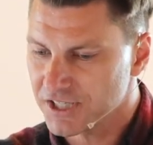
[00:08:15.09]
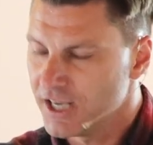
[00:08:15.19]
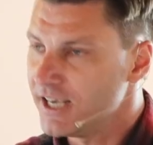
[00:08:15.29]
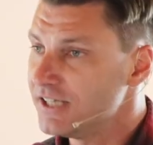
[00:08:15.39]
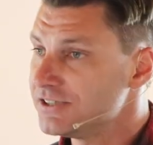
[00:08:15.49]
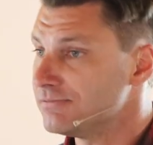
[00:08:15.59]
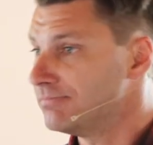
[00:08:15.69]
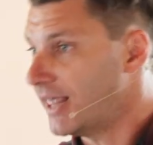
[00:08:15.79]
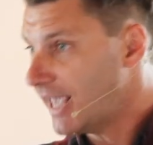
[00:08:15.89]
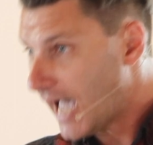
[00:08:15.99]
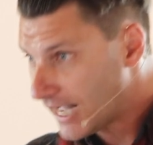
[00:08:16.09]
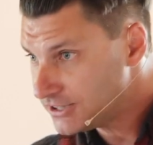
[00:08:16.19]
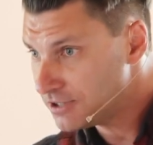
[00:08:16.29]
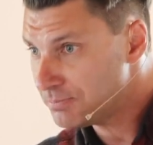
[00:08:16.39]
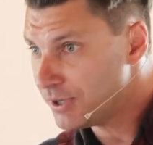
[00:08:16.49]
is they had
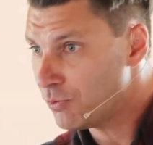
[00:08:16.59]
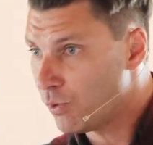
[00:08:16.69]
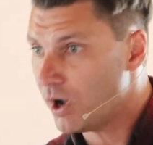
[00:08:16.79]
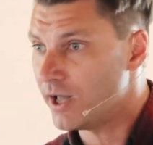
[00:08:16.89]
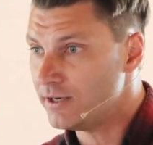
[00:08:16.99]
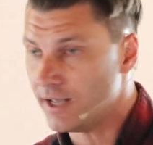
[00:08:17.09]
to be one,